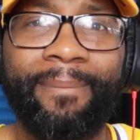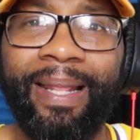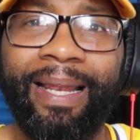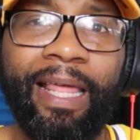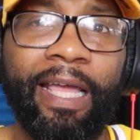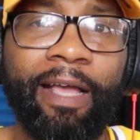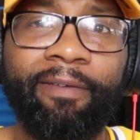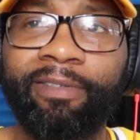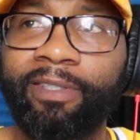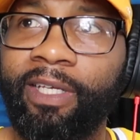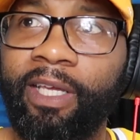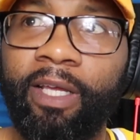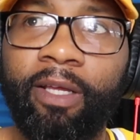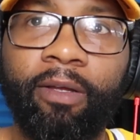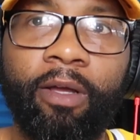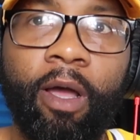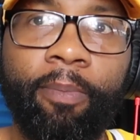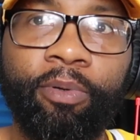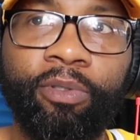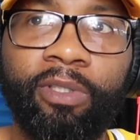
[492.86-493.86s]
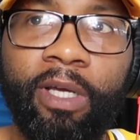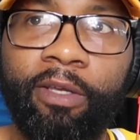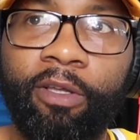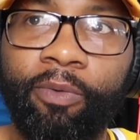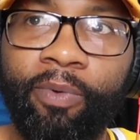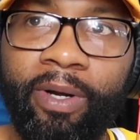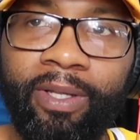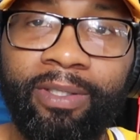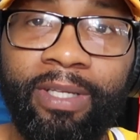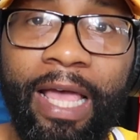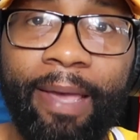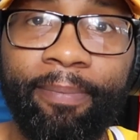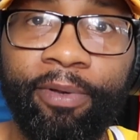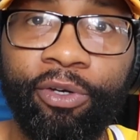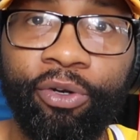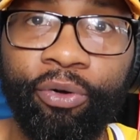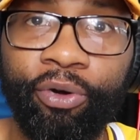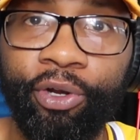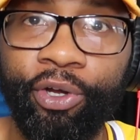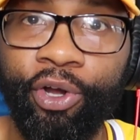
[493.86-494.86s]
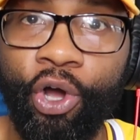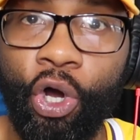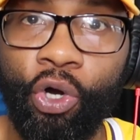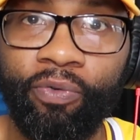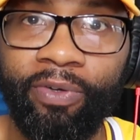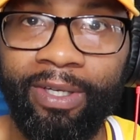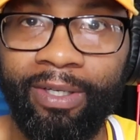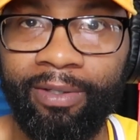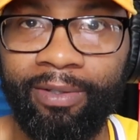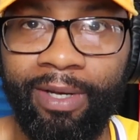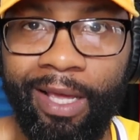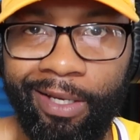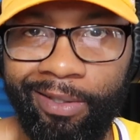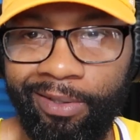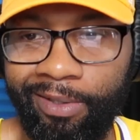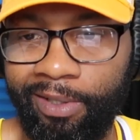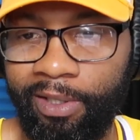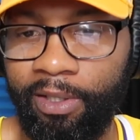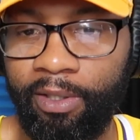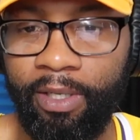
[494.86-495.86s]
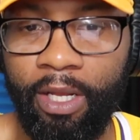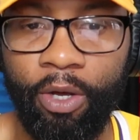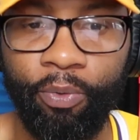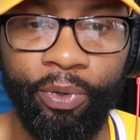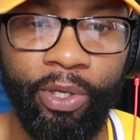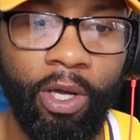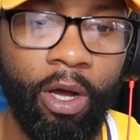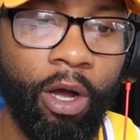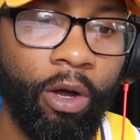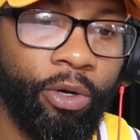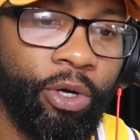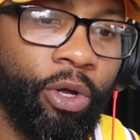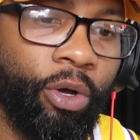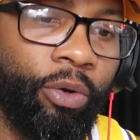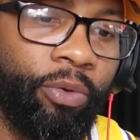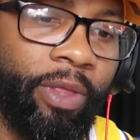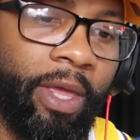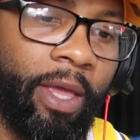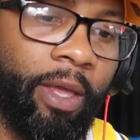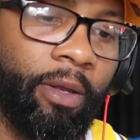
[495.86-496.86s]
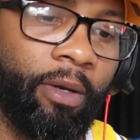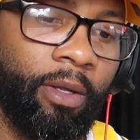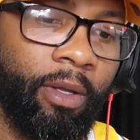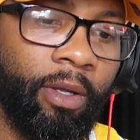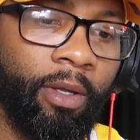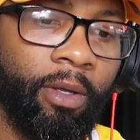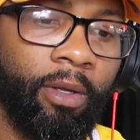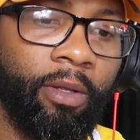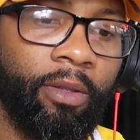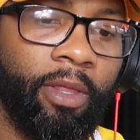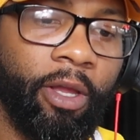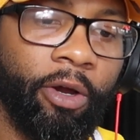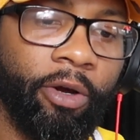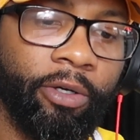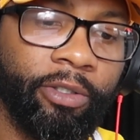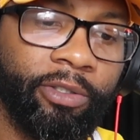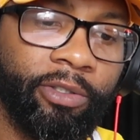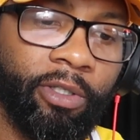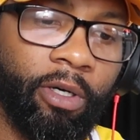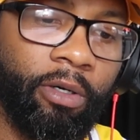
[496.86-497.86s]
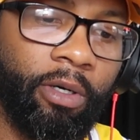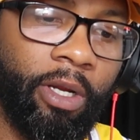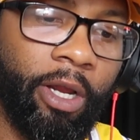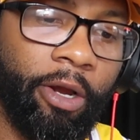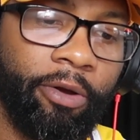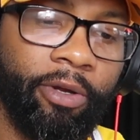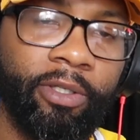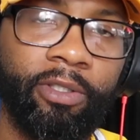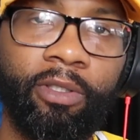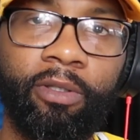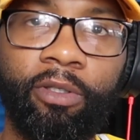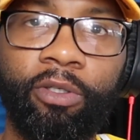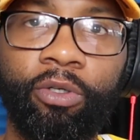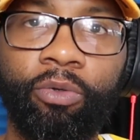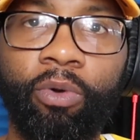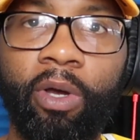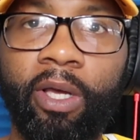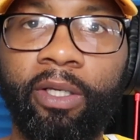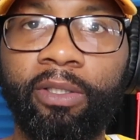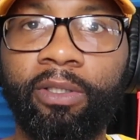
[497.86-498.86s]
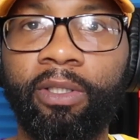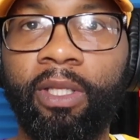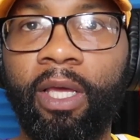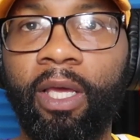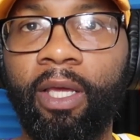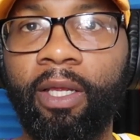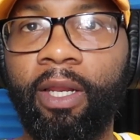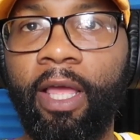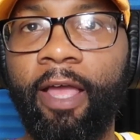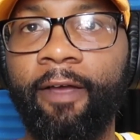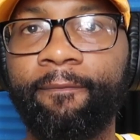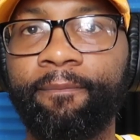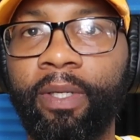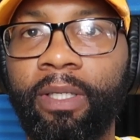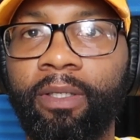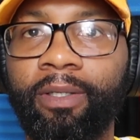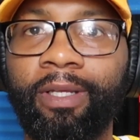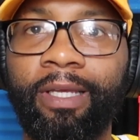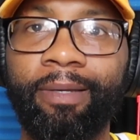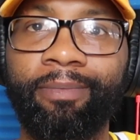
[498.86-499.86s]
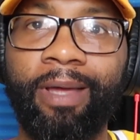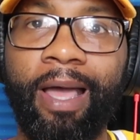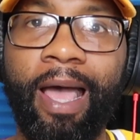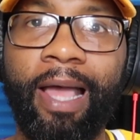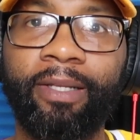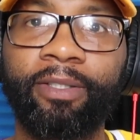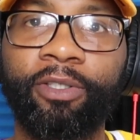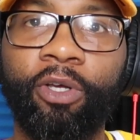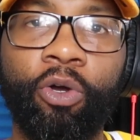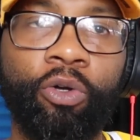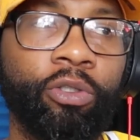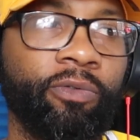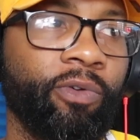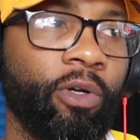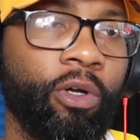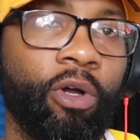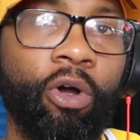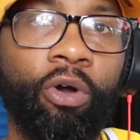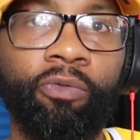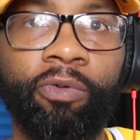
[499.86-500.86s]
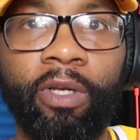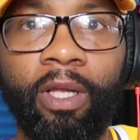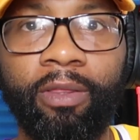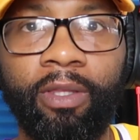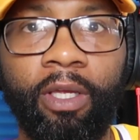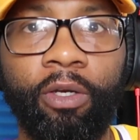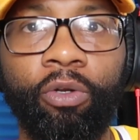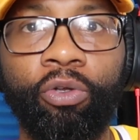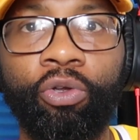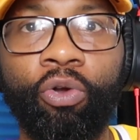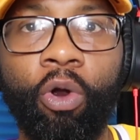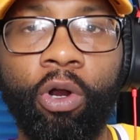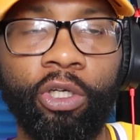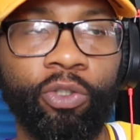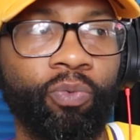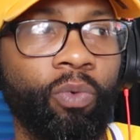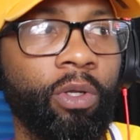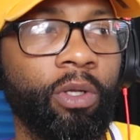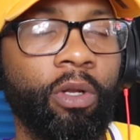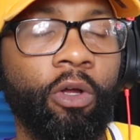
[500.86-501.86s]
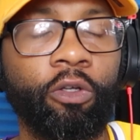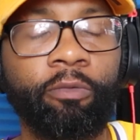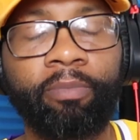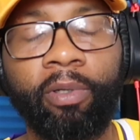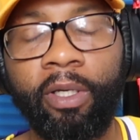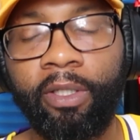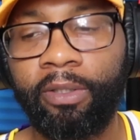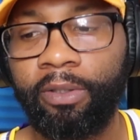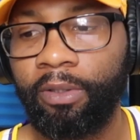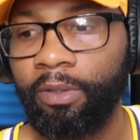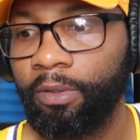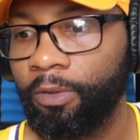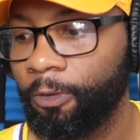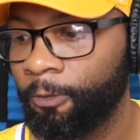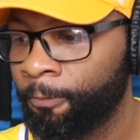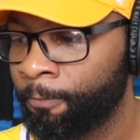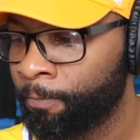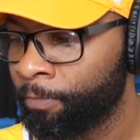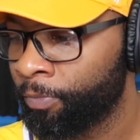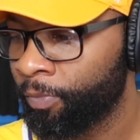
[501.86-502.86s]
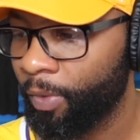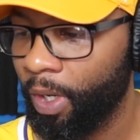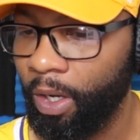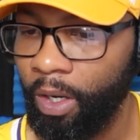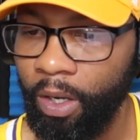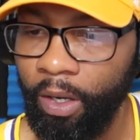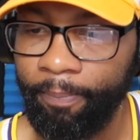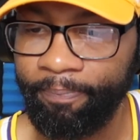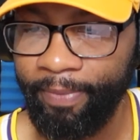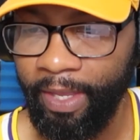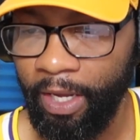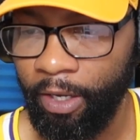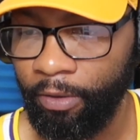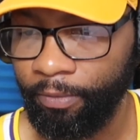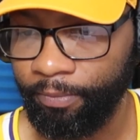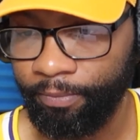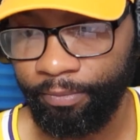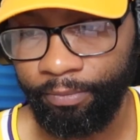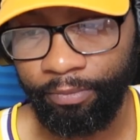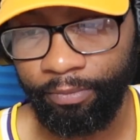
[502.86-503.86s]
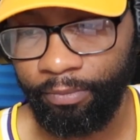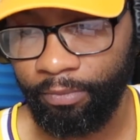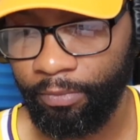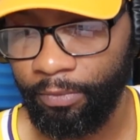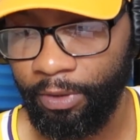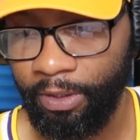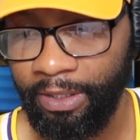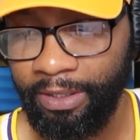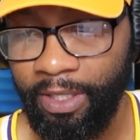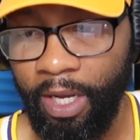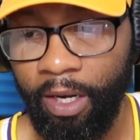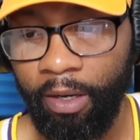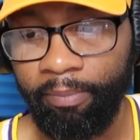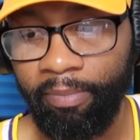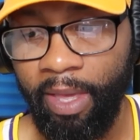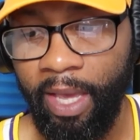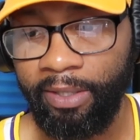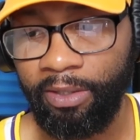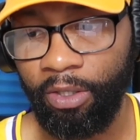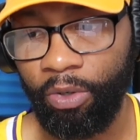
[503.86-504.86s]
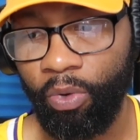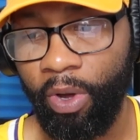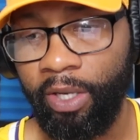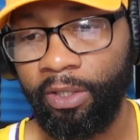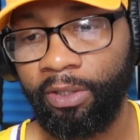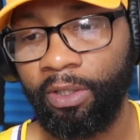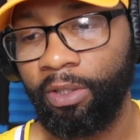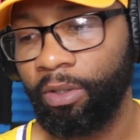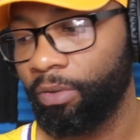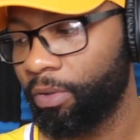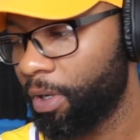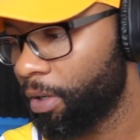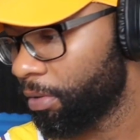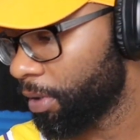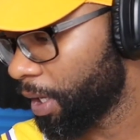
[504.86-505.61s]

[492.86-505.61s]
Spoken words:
like I've said a couple times already, this happened during COVID-19. Now, we all know that there are certain areas in the U.S. that have been deemed hot zones for COVID. I think New York is one of those places. Now, this kind of begs the question, you know,